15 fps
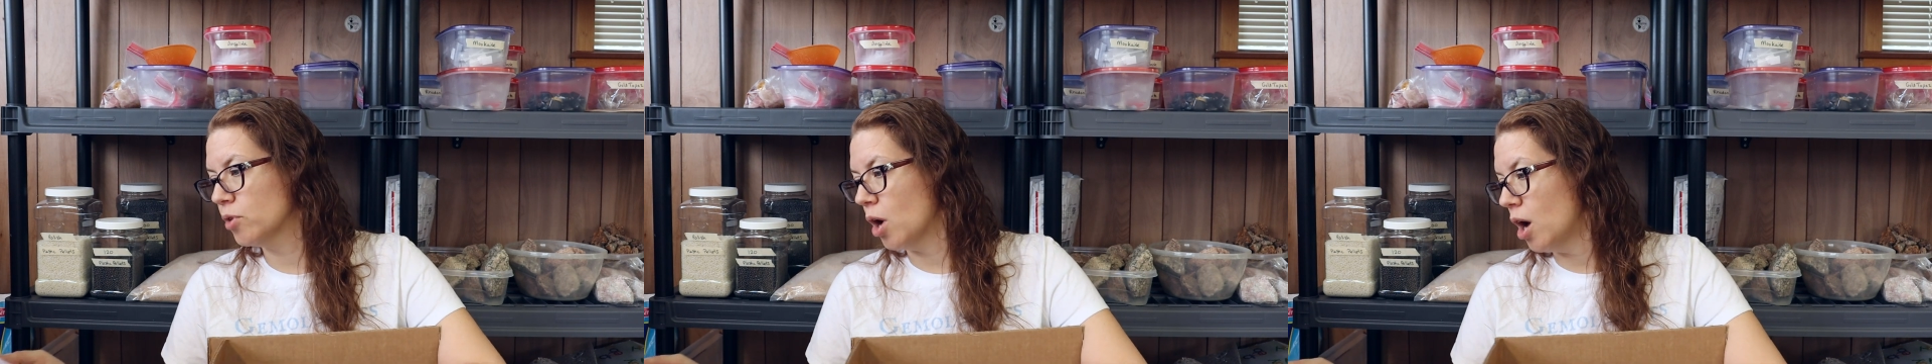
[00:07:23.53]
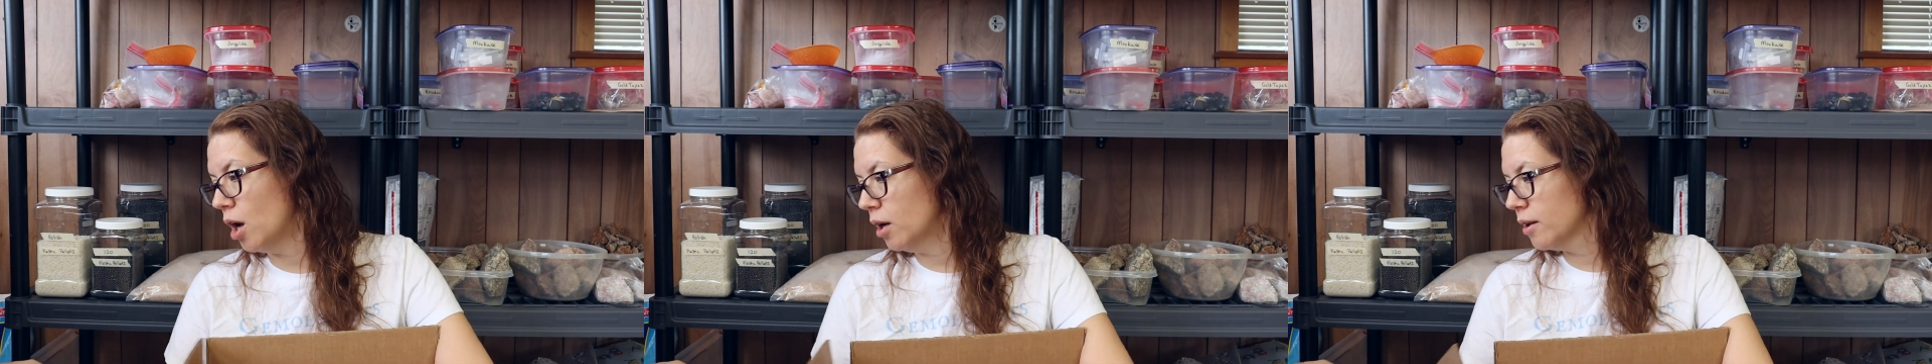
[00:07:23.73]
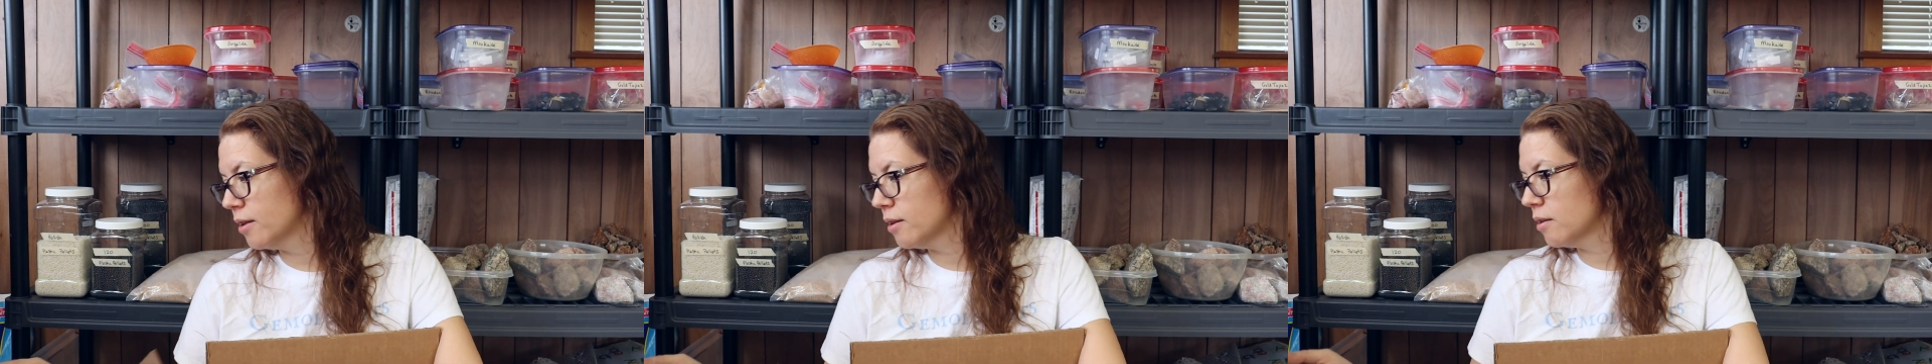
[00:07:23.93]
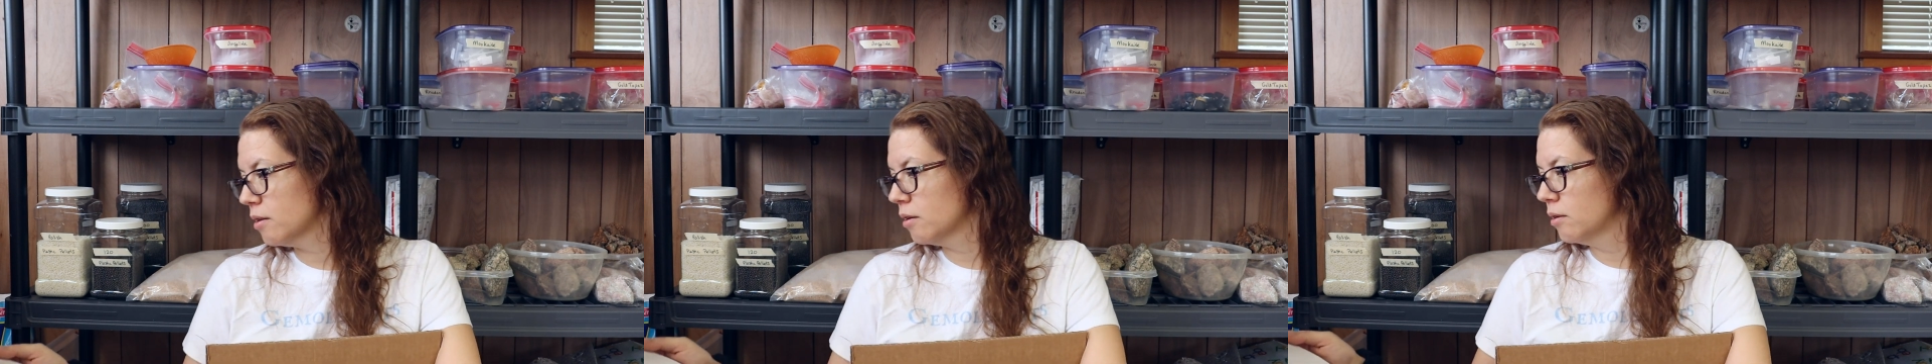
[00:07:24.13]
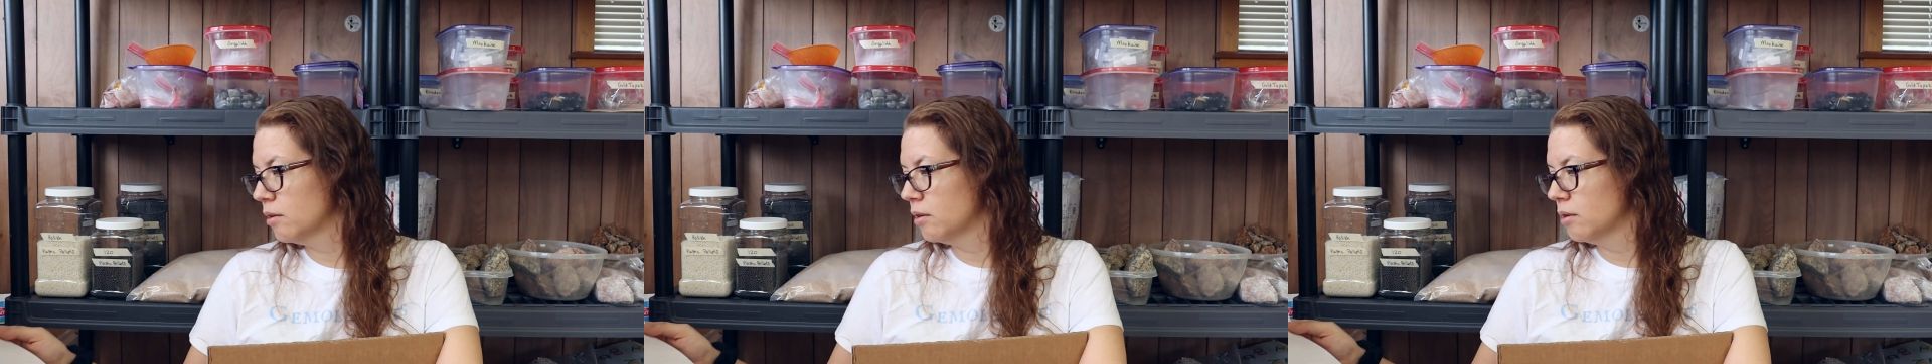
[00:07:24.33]
rocks
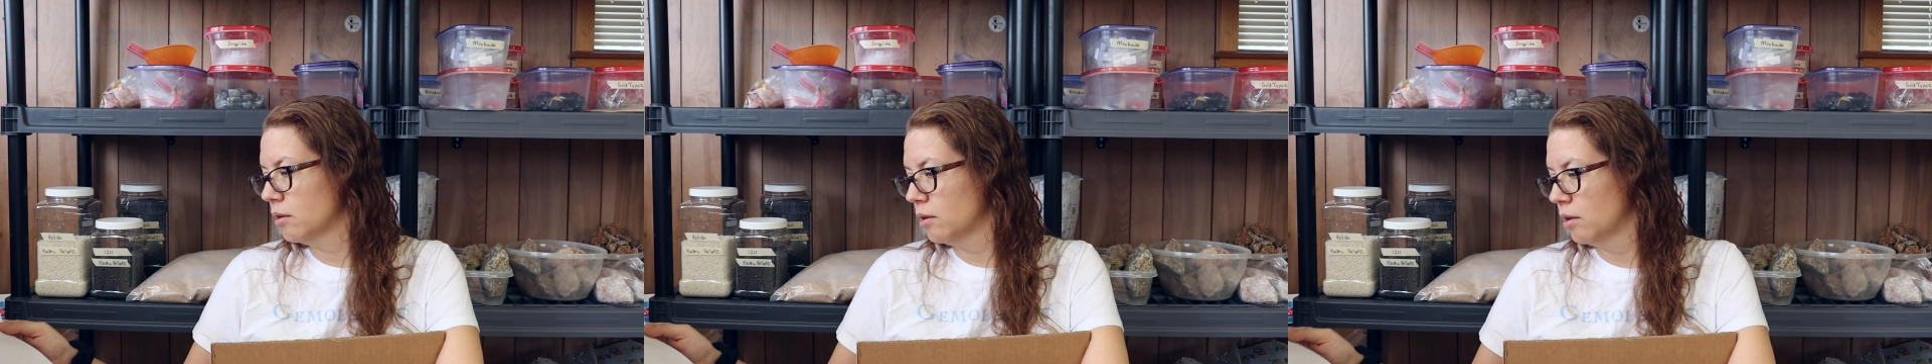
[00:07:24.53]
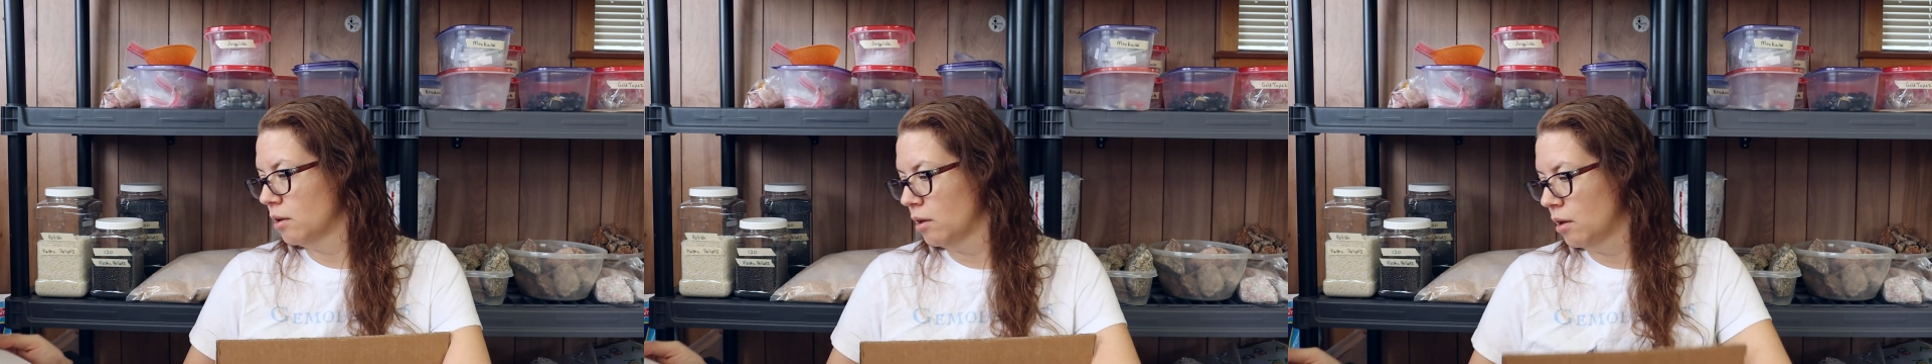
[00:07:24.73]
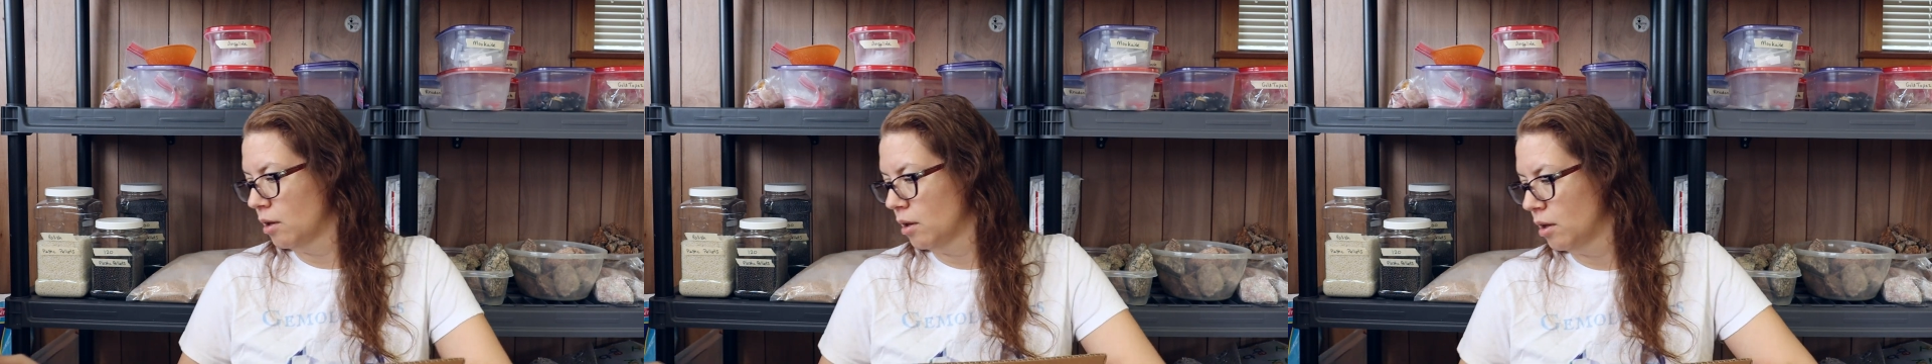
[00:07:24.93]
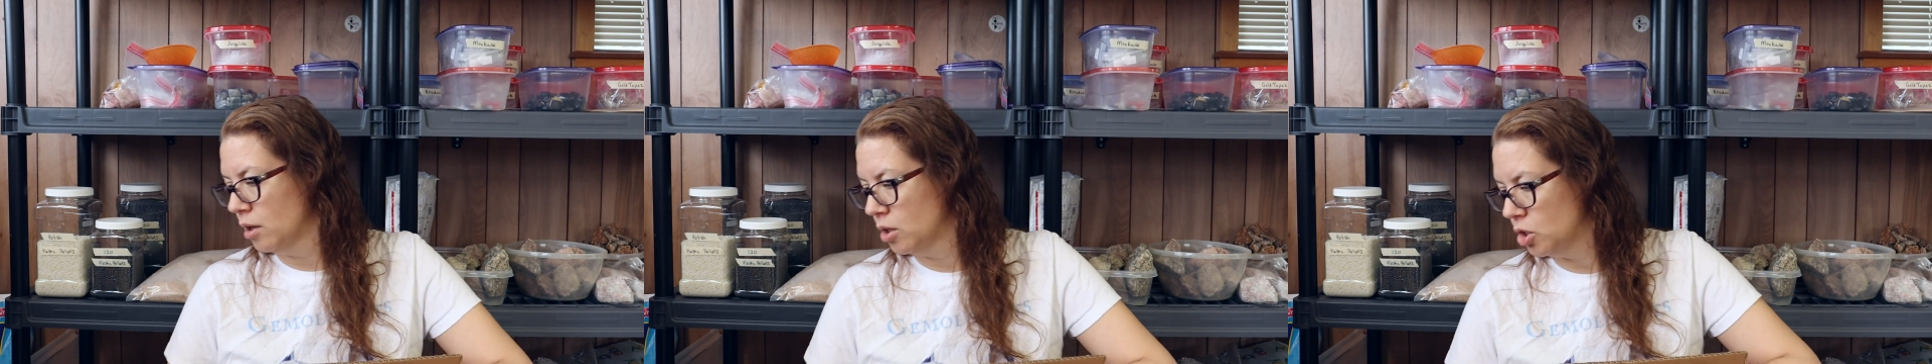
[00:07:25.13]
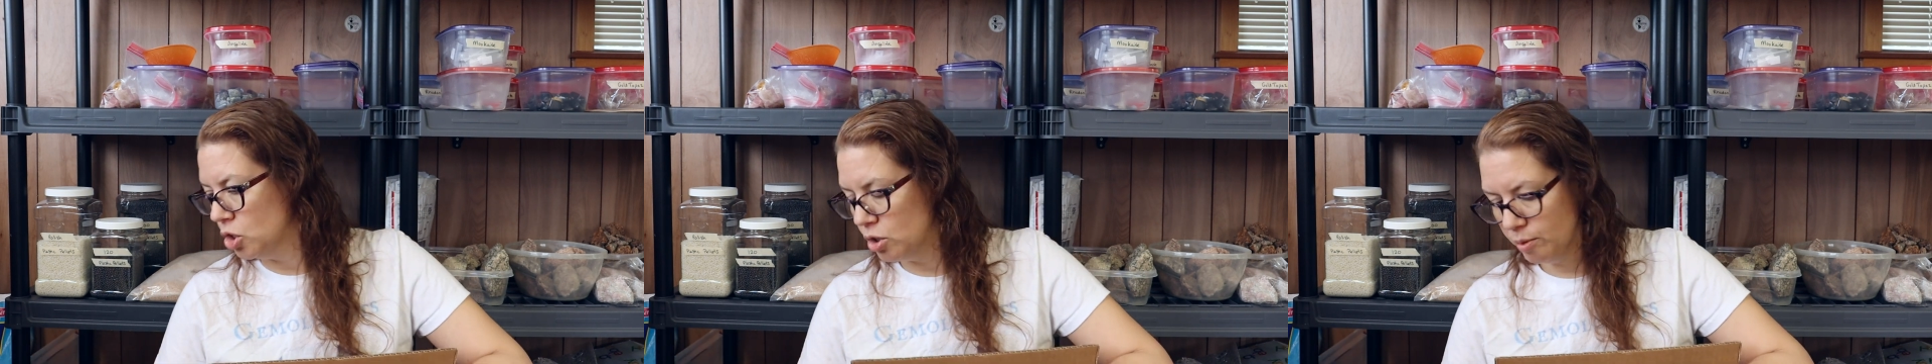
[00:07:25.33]

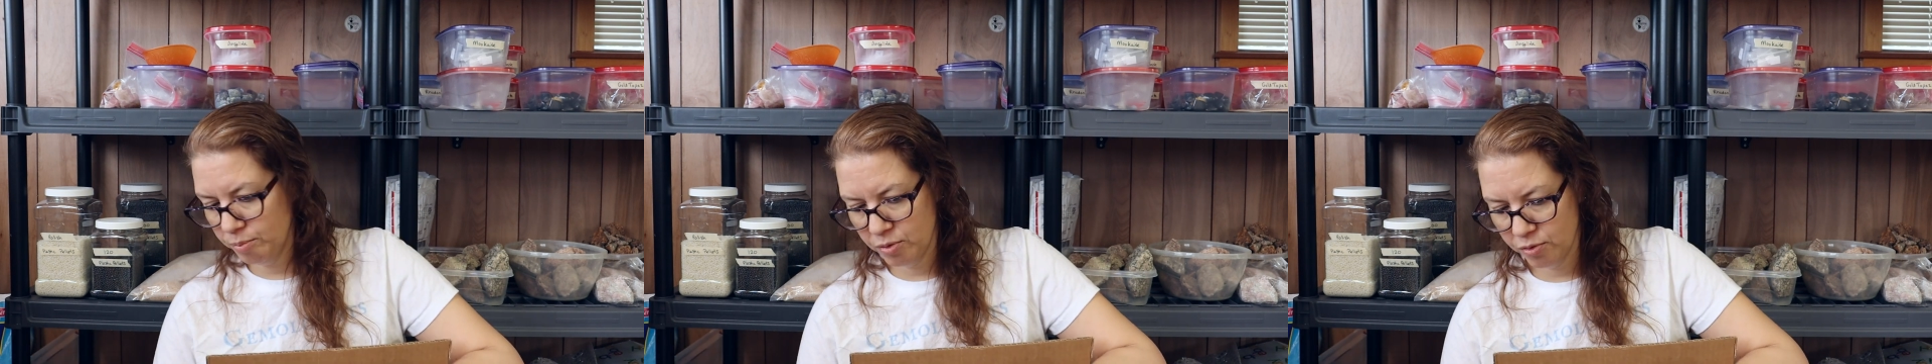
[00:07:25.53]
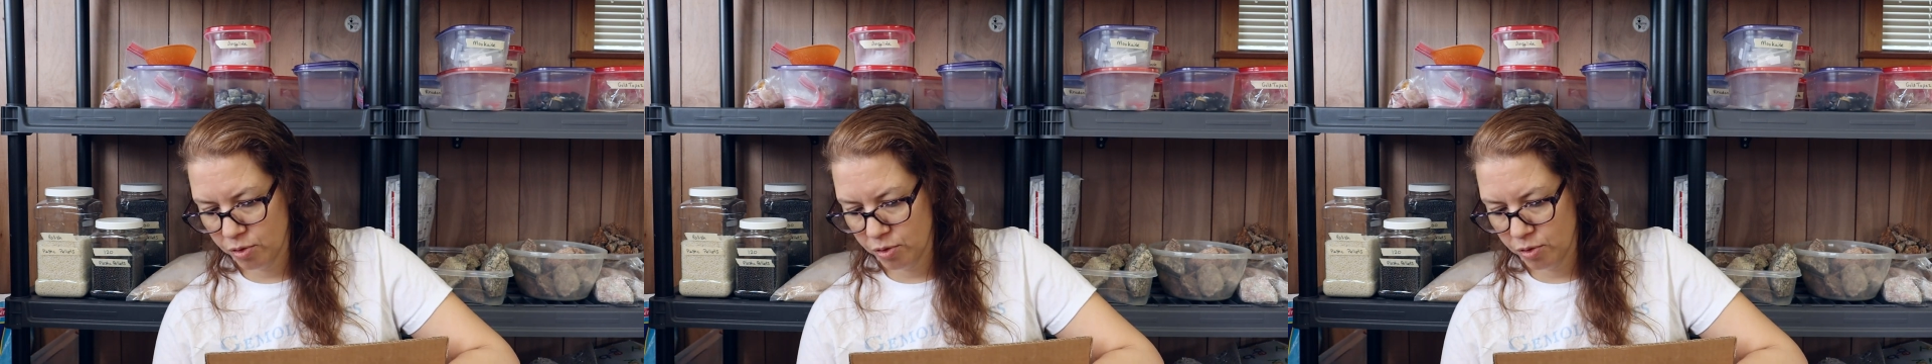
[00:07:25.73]
shipped